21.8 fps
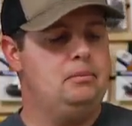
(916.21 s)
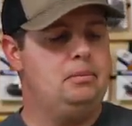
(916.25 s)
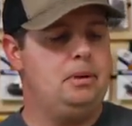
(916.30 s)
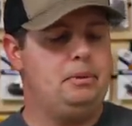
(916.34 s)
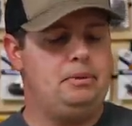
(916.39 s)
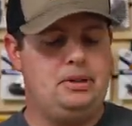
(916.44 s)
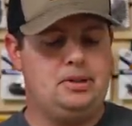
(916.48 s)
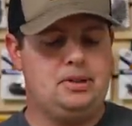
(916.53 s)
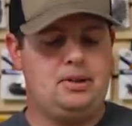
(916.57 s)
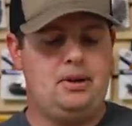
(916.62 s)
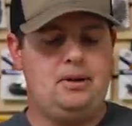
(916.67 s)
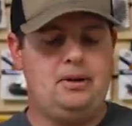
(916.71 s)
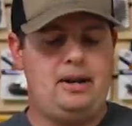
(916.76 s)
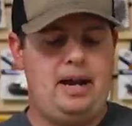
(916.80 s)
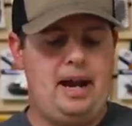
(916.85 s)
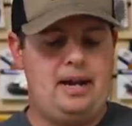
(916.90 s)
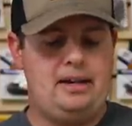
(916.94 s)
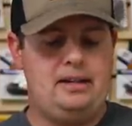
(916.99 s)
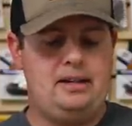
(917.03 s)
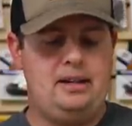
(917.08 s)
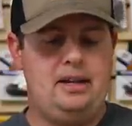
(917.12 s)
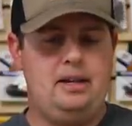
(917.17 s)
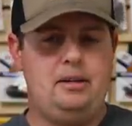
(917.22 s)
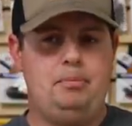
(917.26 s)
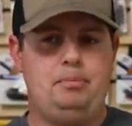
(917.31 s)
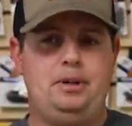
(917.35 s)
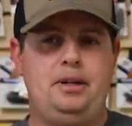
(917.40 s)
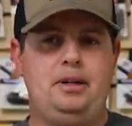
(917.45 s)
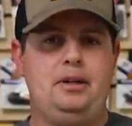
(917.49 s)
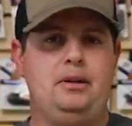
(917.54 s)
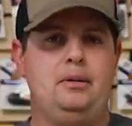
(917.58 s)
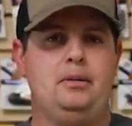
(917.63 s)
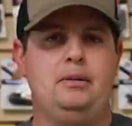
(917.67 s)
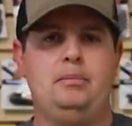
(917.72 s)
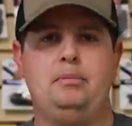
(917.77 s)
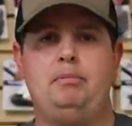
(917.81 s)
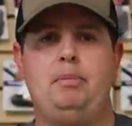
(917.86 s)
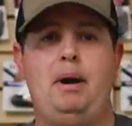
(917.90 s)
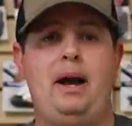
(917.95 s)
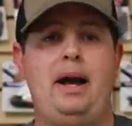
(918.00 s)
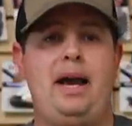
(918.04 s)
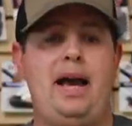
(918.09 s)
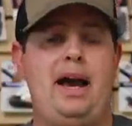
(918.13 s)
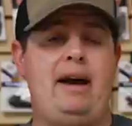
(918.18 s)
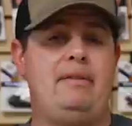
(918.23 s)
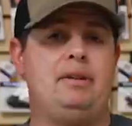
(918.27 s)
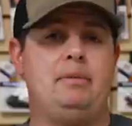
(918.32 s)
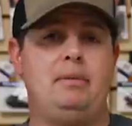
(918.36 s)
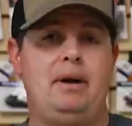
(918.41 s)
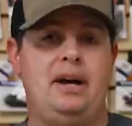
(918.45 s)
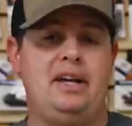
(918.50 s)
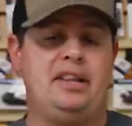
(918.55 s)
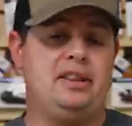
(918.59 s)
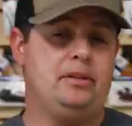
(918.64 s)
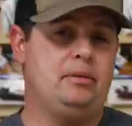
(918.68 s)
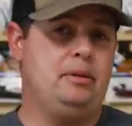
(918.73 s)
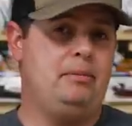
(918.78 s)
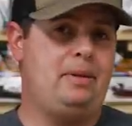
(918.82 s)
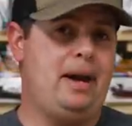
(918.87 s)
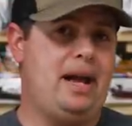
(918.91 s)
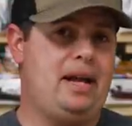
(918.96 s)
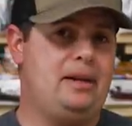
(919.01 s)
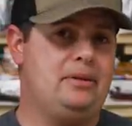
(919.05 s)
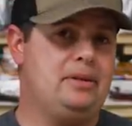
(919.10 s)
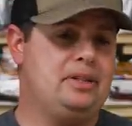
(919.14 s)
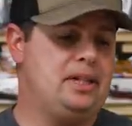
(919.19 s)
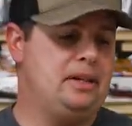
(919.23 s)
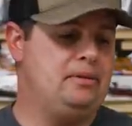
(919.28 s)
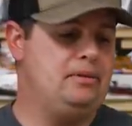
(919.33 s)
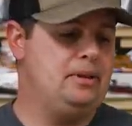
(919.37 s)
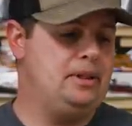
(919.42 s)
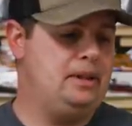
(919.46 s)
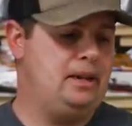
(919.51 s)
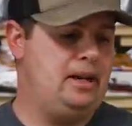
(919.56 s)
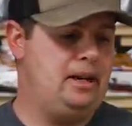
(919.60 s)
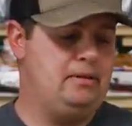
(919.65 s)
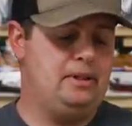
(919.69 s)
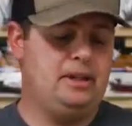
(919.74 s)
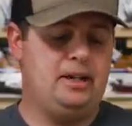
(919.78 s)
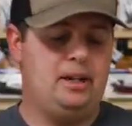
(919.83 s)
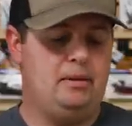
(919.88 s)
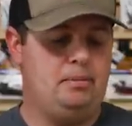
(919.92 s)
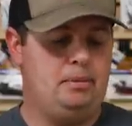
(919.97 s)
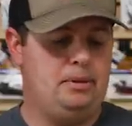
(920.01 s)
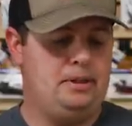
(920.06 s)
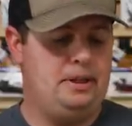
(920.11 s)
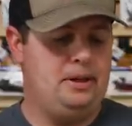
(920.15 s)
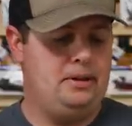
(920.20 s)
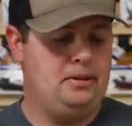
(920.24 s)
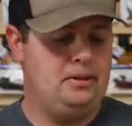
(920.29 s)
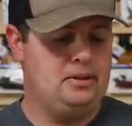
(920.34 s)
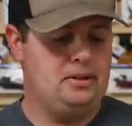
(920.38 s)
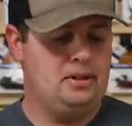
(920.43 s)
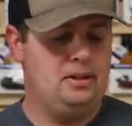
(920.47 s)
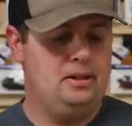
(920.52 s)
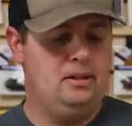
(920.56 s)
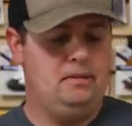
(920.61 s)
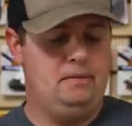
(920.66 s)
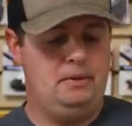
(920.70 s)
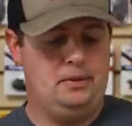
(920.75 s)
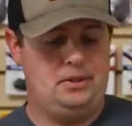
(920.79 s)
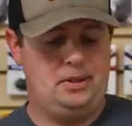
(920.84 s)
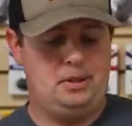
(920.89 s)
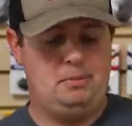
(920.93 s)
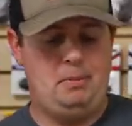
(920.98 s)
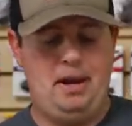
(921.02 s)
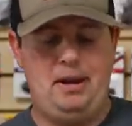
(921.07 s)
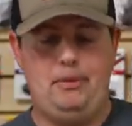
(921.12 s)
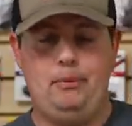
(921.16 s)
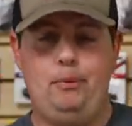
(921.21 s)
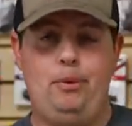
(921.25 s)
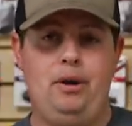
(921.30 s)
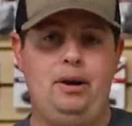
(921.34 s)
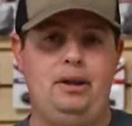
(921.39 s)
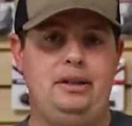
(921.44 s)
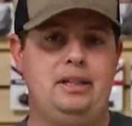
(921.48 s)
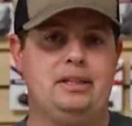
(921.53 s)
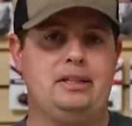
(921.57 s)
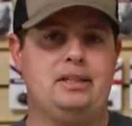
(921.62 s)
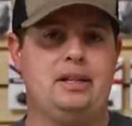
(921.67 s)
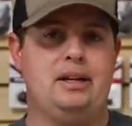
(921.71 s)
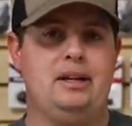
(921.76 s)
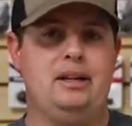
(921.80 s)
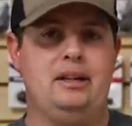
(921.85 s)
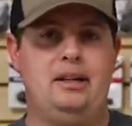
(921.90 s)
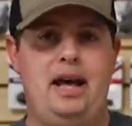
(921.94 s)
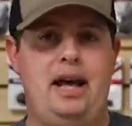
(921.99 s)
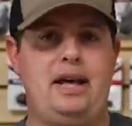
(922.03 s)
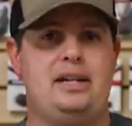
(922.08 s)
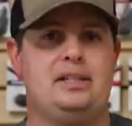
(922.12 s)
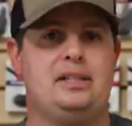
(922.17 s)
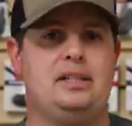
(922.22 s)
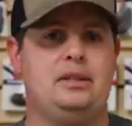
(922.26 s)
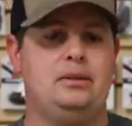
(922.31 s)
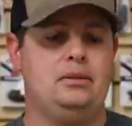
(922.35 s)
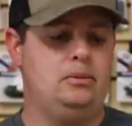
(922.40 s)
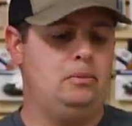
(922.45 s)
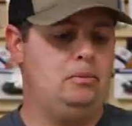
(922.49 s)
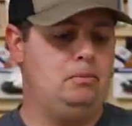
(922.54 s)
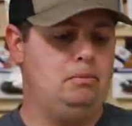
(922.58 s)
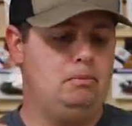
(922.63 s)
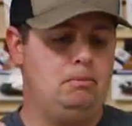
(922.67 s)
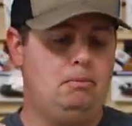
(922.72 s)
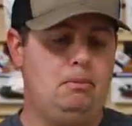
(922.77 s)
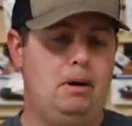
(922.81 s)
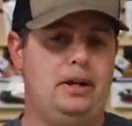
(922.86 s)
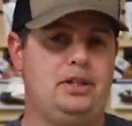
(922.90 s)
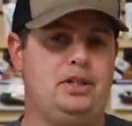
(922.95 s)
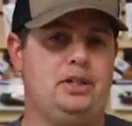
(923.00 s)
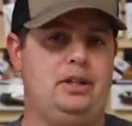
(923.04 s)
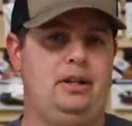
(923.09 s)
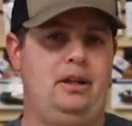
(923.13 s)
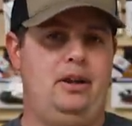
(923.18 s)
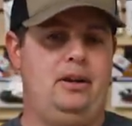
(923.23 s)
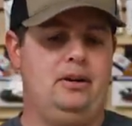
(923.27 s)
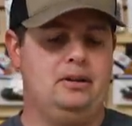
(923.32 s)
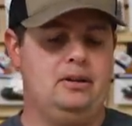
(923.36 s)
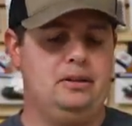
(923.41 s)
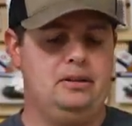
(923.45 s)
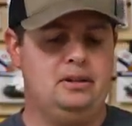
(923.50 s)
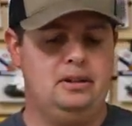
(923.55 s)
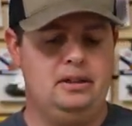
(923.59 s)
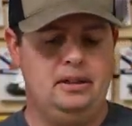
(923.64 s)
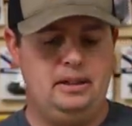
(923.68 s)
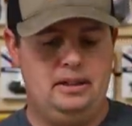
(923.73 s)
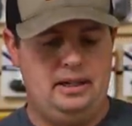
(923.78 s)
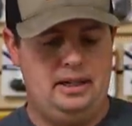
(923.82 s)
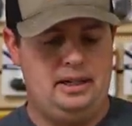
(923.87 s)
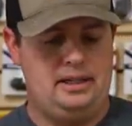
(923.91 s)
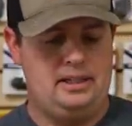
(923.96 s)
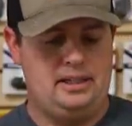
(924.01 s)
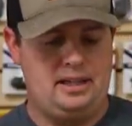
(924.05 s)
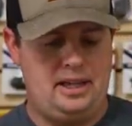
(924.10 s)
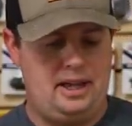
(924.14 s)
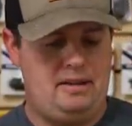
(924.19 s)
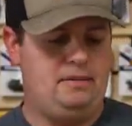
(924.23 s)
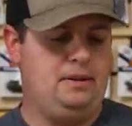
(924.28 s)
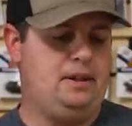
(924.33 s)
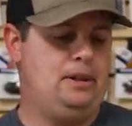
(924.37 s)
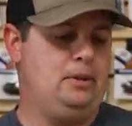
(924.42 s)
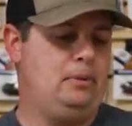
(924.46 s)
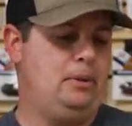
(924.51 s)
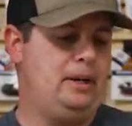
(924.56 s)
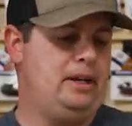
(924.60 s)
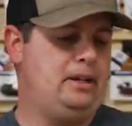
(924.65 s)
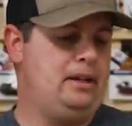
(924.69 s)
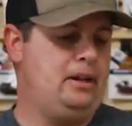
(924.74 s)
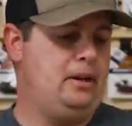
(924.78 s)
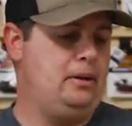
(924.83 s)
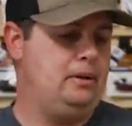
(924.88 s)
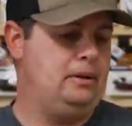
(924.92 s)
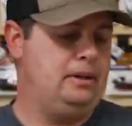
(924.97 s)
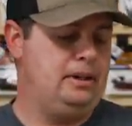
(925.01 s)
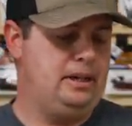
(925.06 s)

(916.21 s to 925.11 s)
But when you start adding up, you know, having to buy three batteries every couple of years versus buying one that's gonna last you much longer, it's definitely the way to go.